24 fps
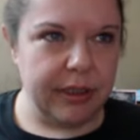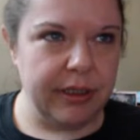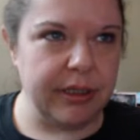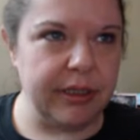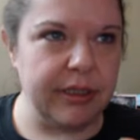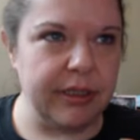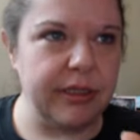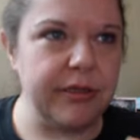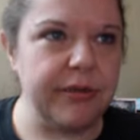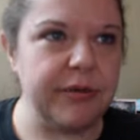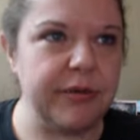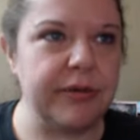the
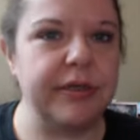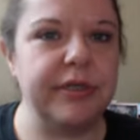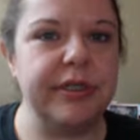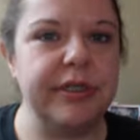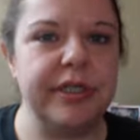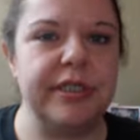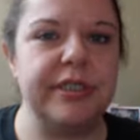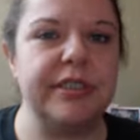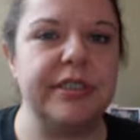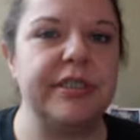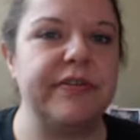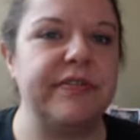New
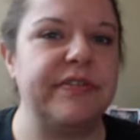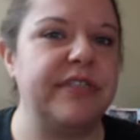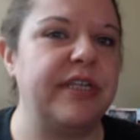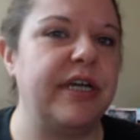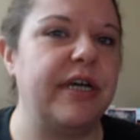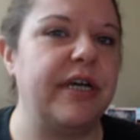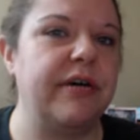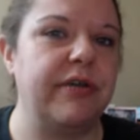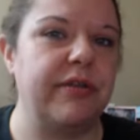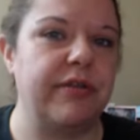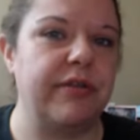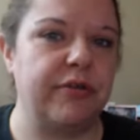Orleans
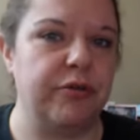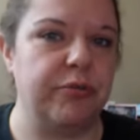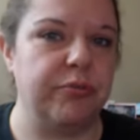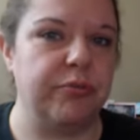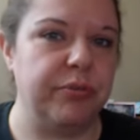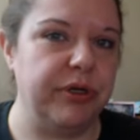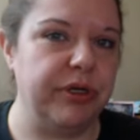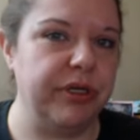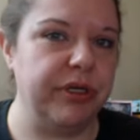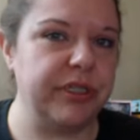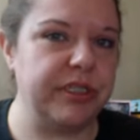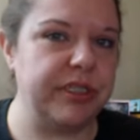lifestyle through
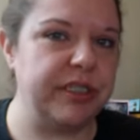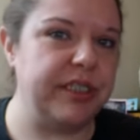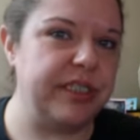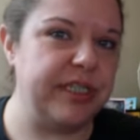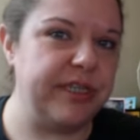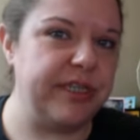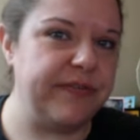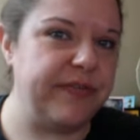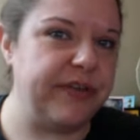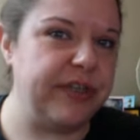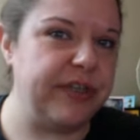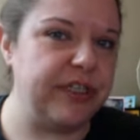books and
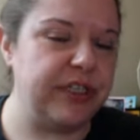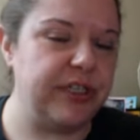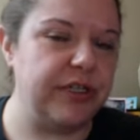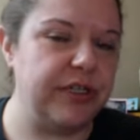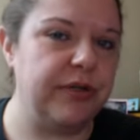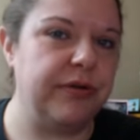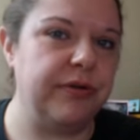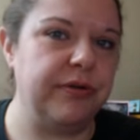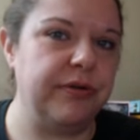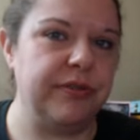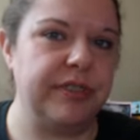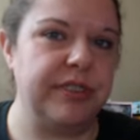TV
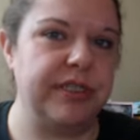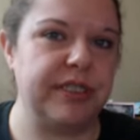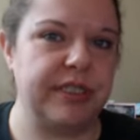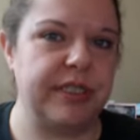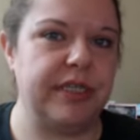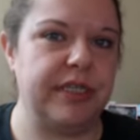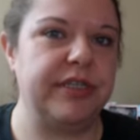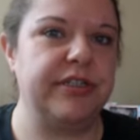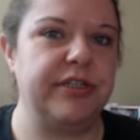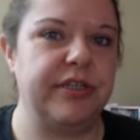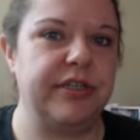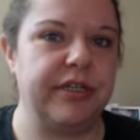shows,
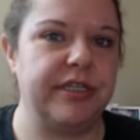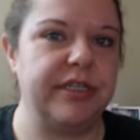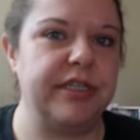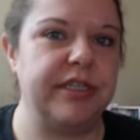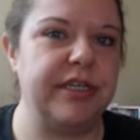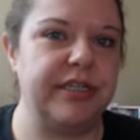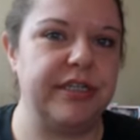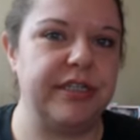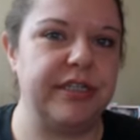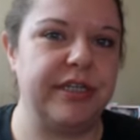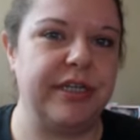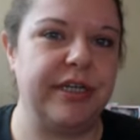etc.,
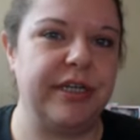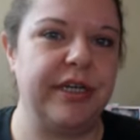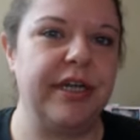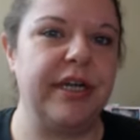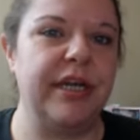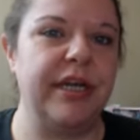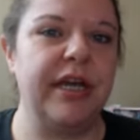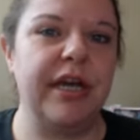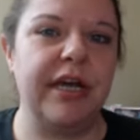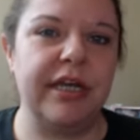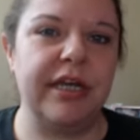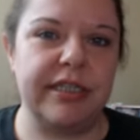etc.,
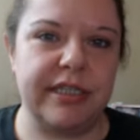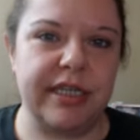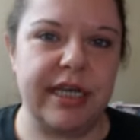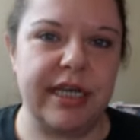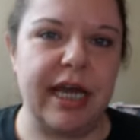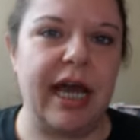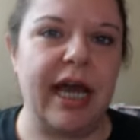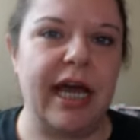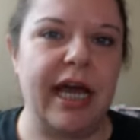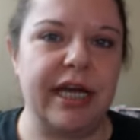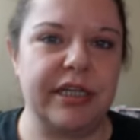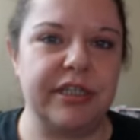to
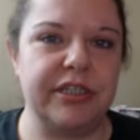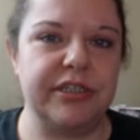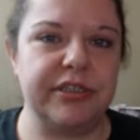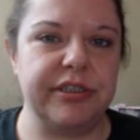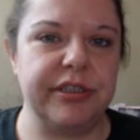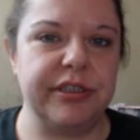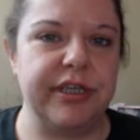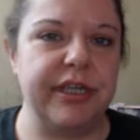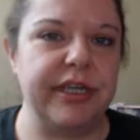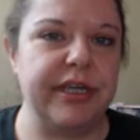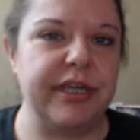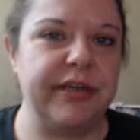
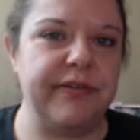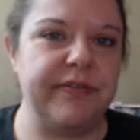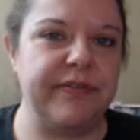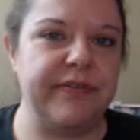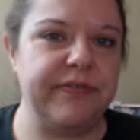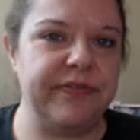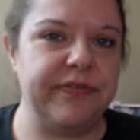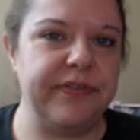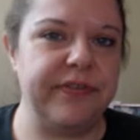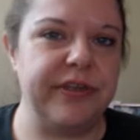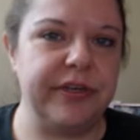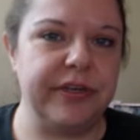actually
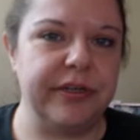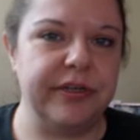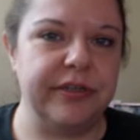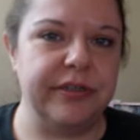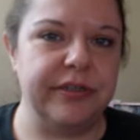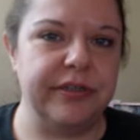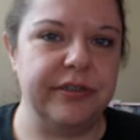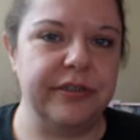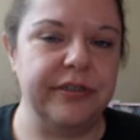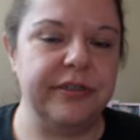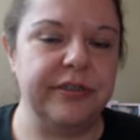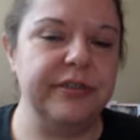feel
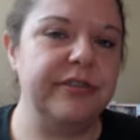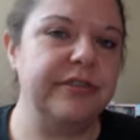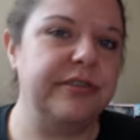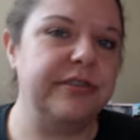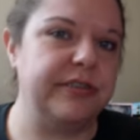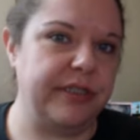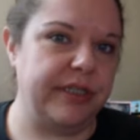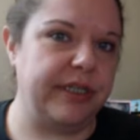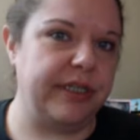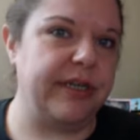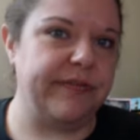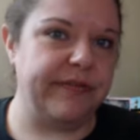
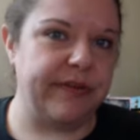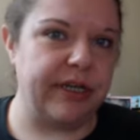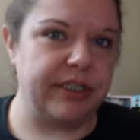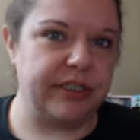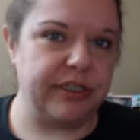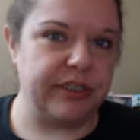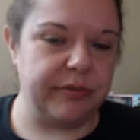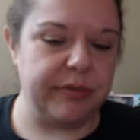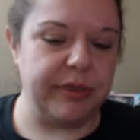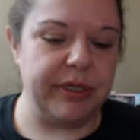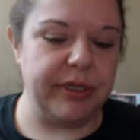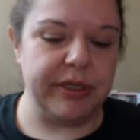like I've
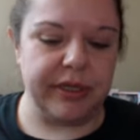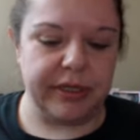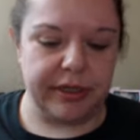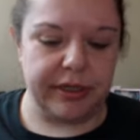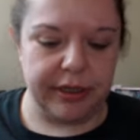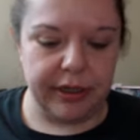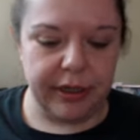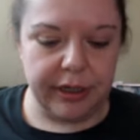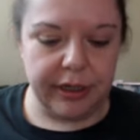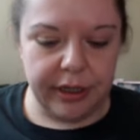actually been there.